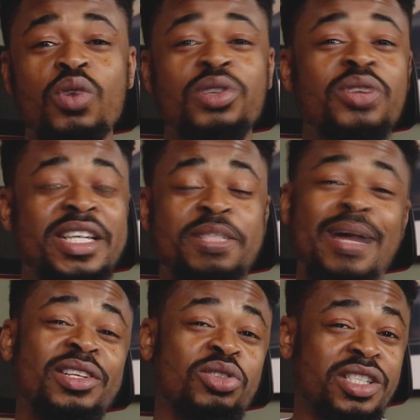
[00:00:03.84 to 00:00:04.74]
you want to
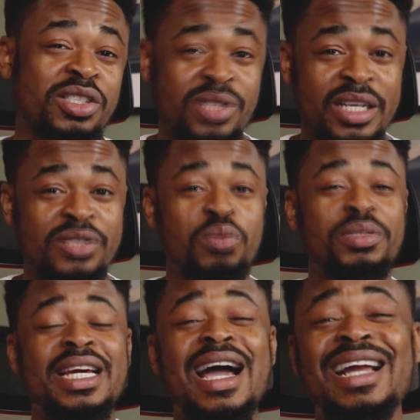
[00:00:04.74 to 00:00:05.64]
expand your skill set to
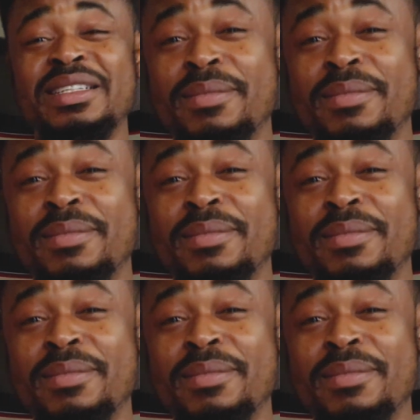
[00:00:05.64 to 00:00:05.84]
meet the high